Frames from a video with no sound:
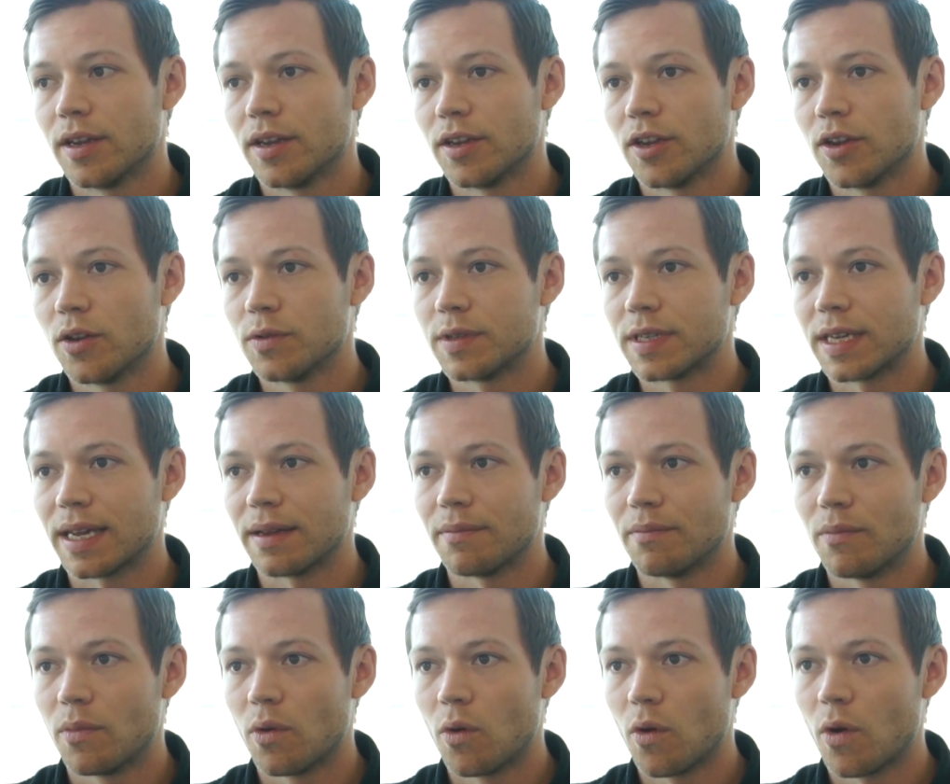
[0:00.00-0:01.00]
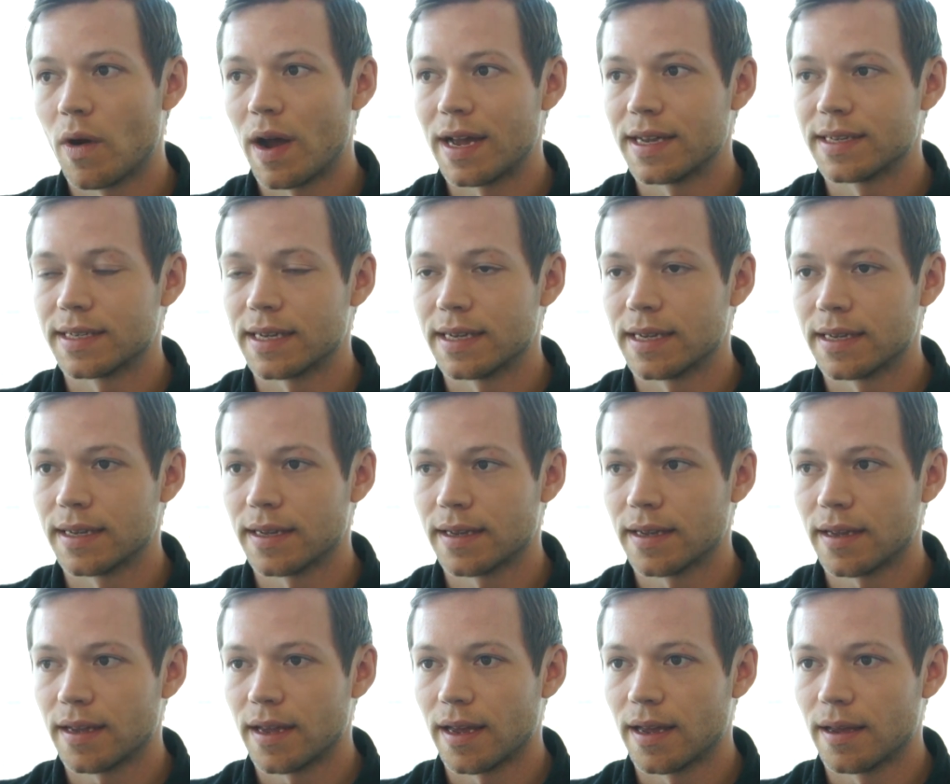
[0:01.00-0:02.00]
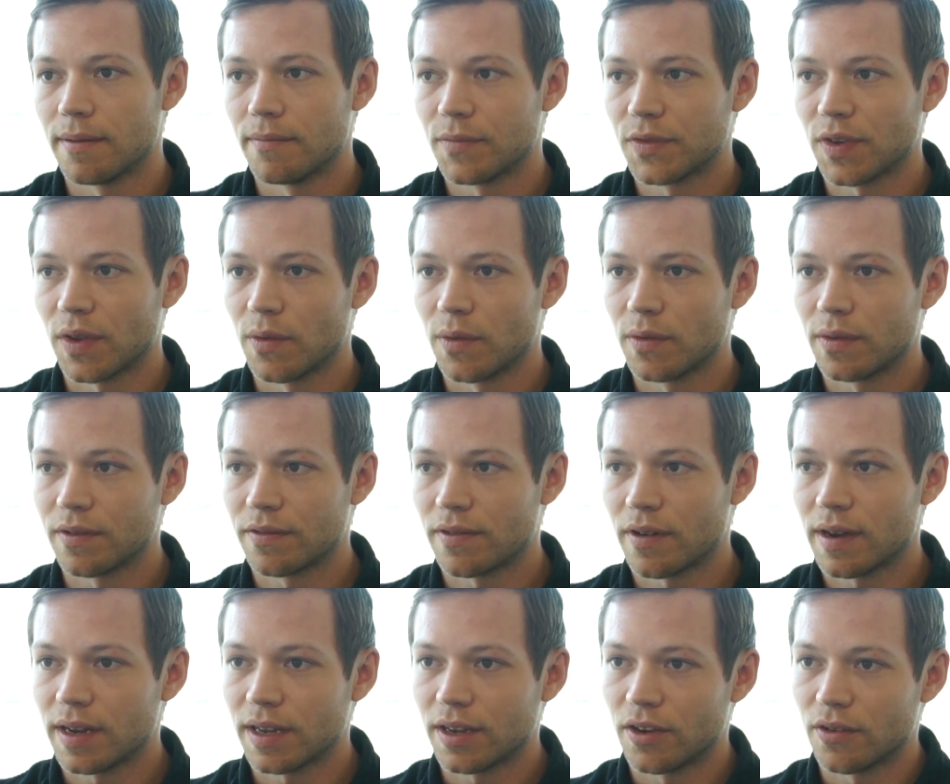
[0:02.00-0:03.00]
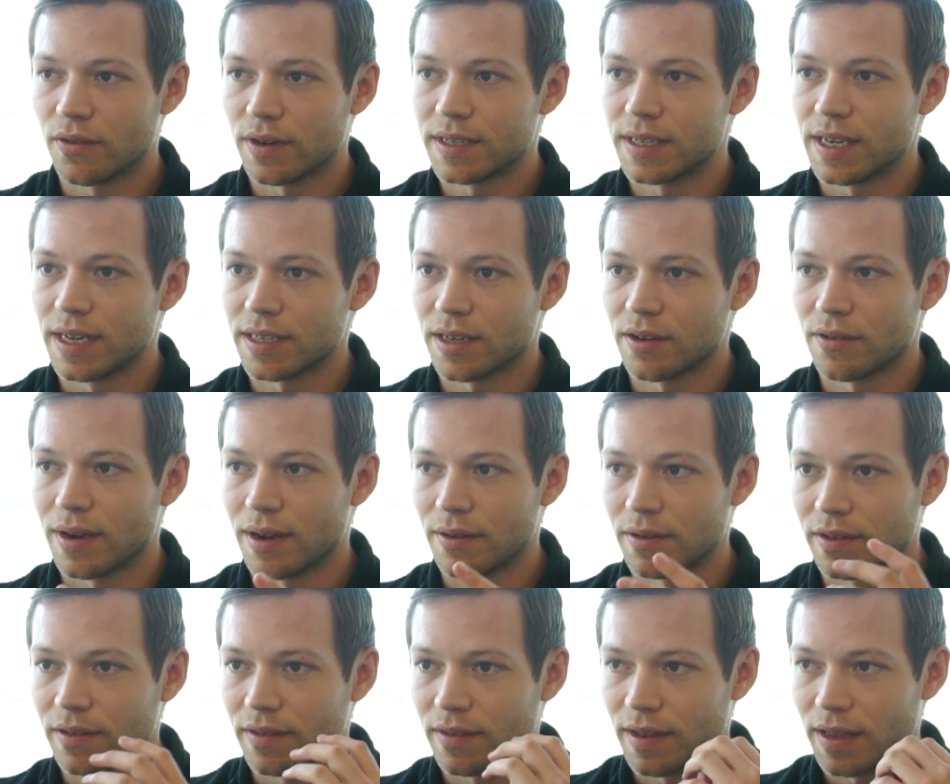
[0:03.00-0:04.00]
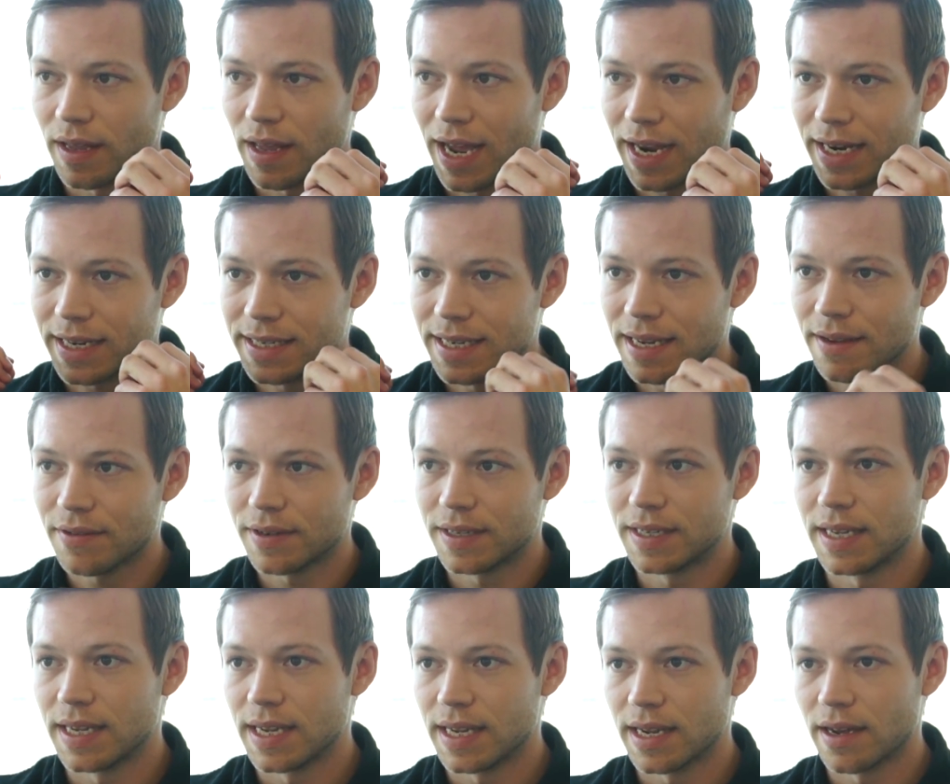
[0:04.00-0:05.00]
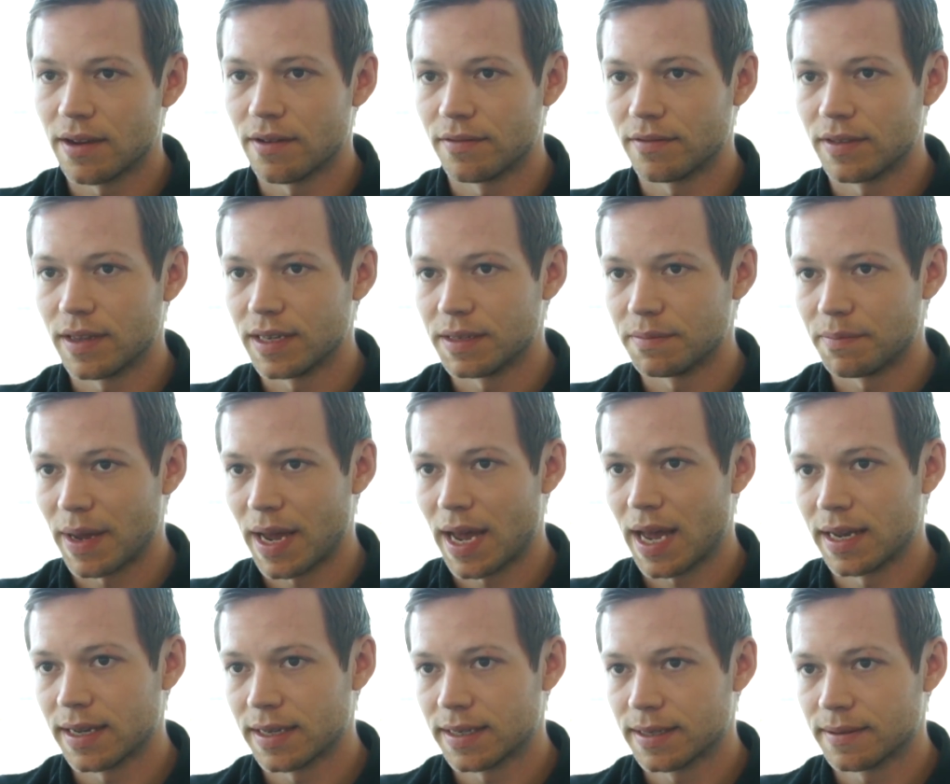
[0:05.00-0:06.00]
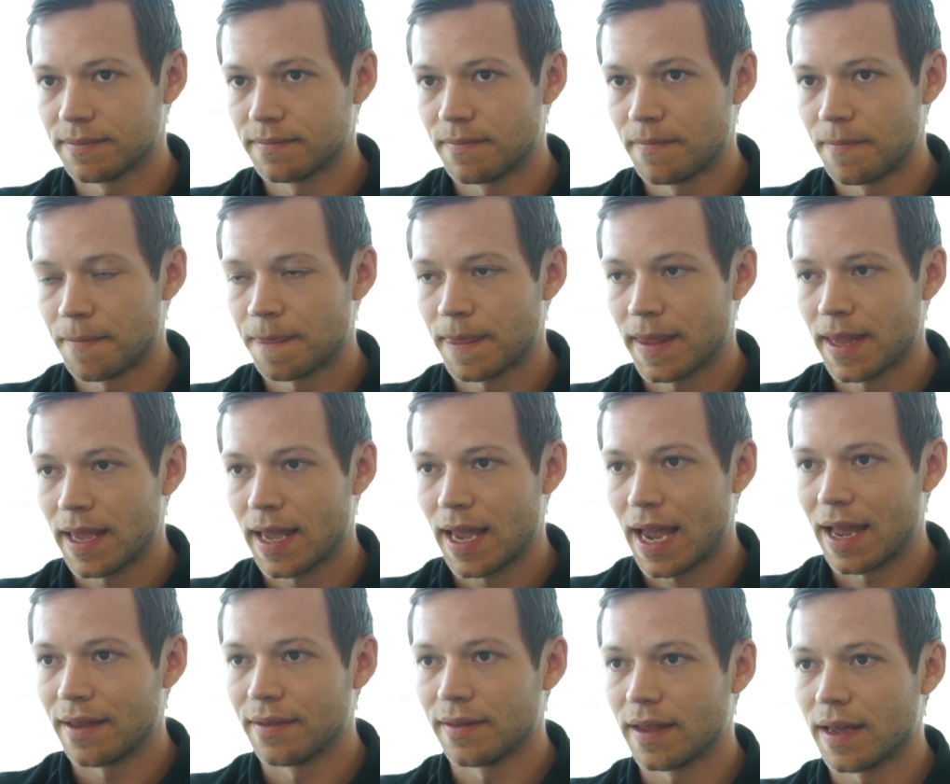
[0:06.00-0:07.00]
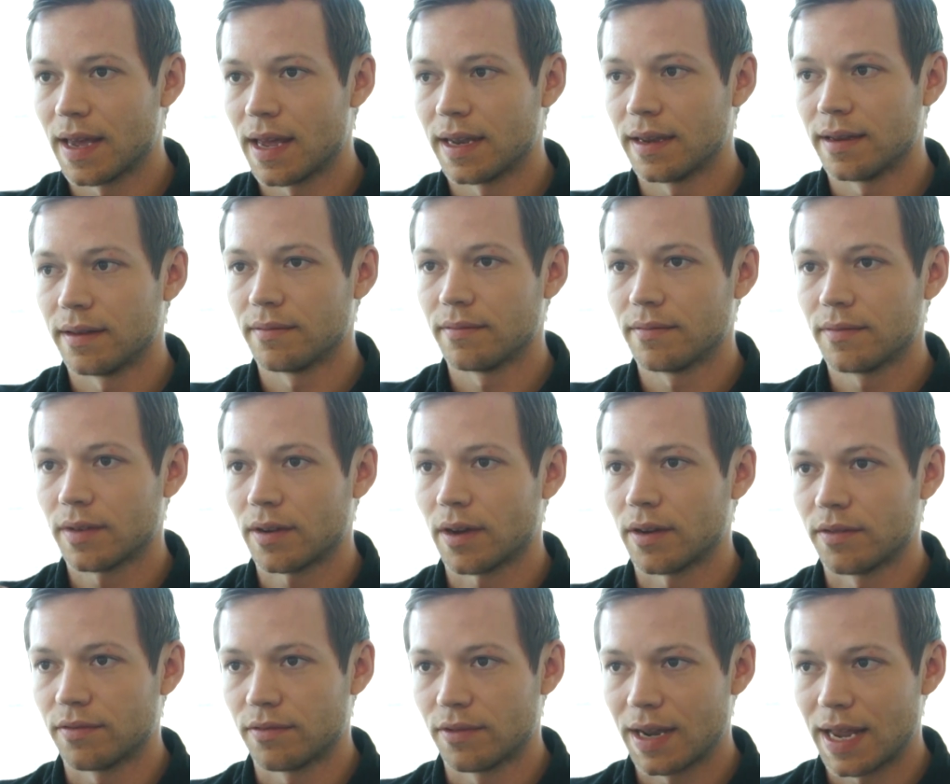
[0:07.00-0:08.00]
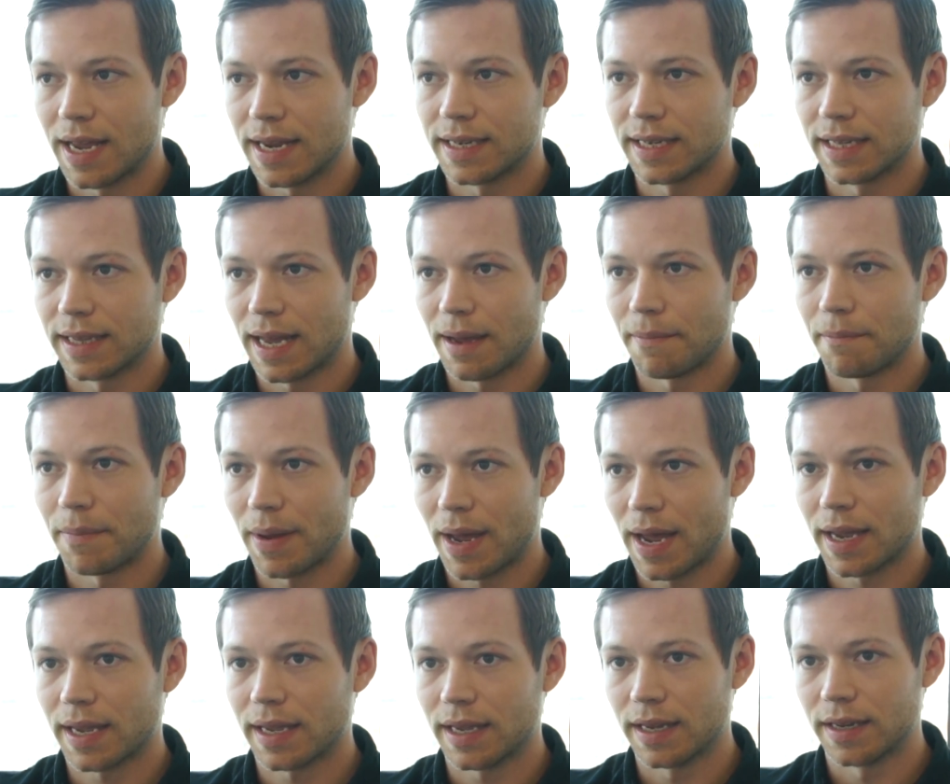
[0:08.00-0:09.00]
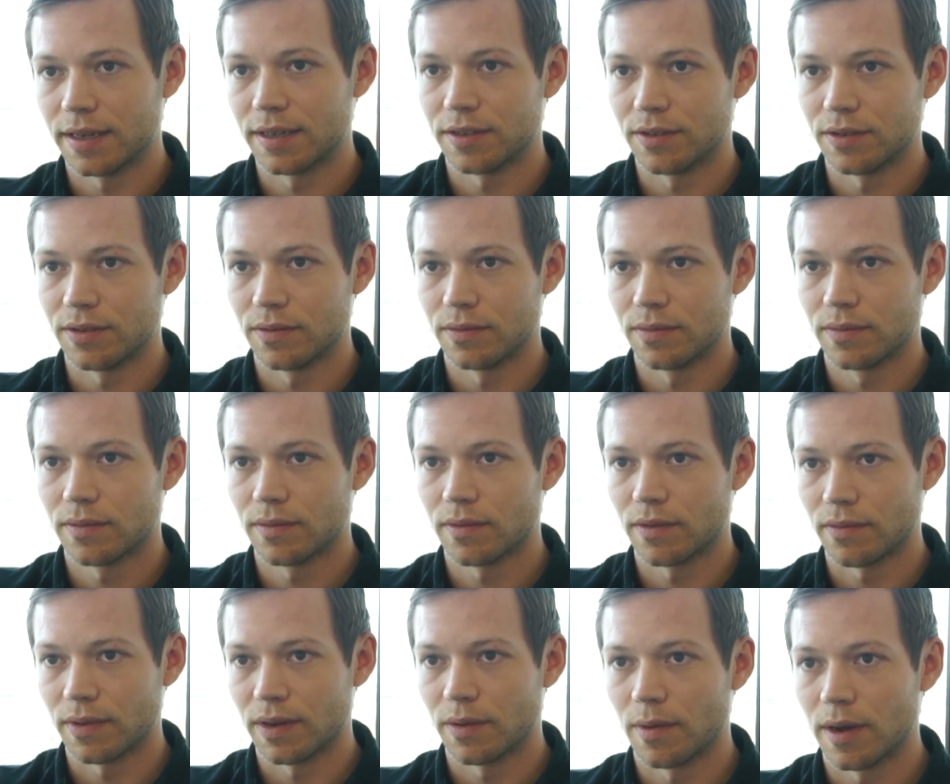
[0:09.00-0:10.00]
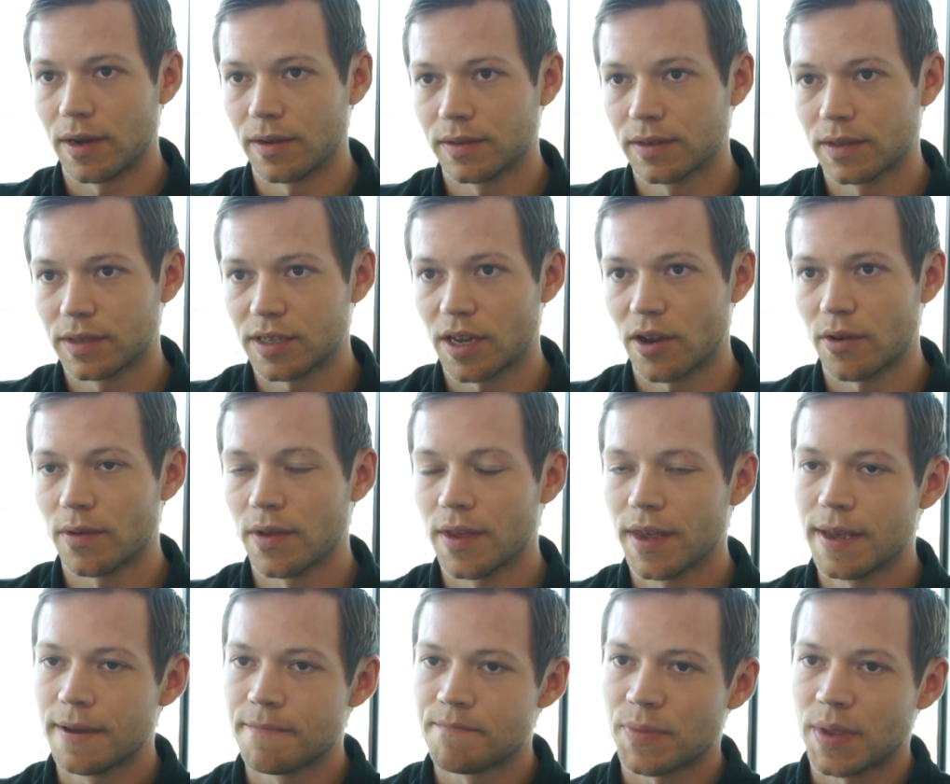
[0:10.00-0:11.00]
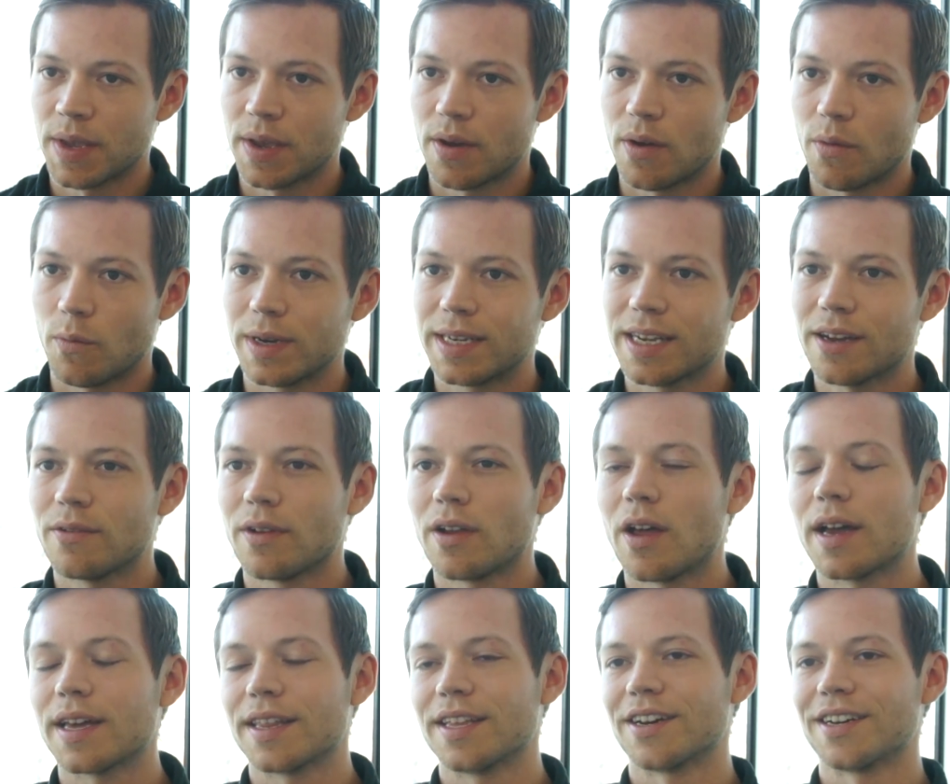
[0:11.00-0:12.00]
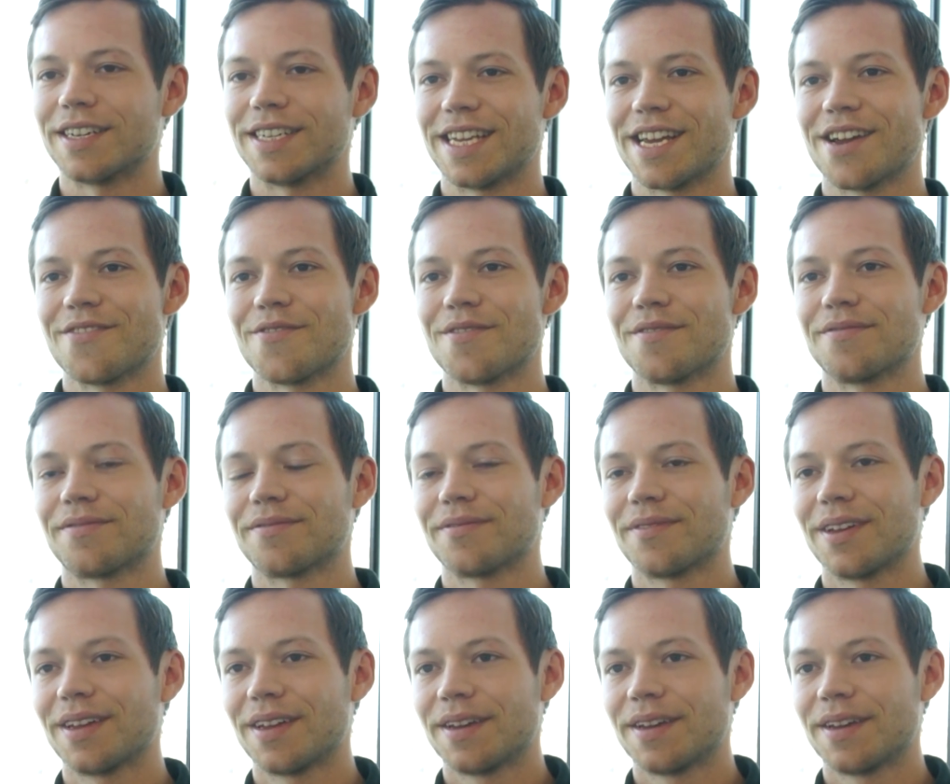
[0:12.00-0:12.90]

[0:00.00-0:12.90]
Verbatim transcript: using it more as a, um, so defining heuristics around the activity of these bands and then kind of relating that back into the real world. So we don't like the idea of